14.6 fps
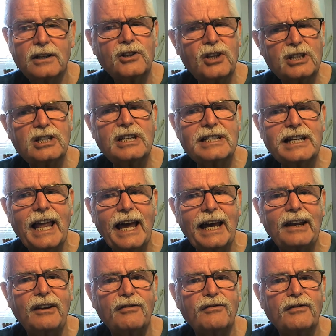This is
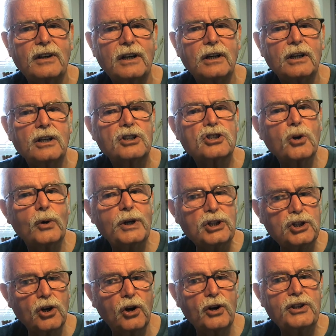life, so
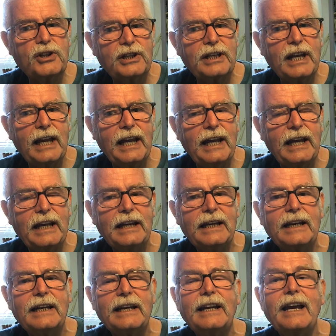enjoy the day,
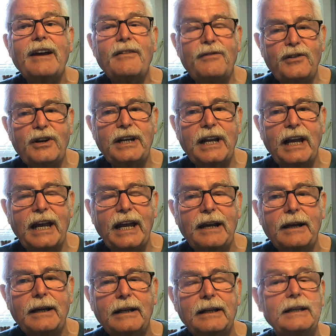every
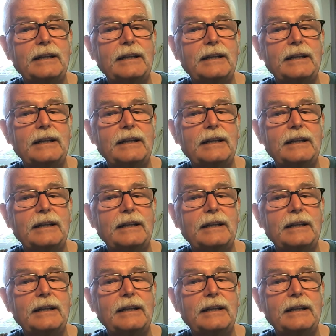day.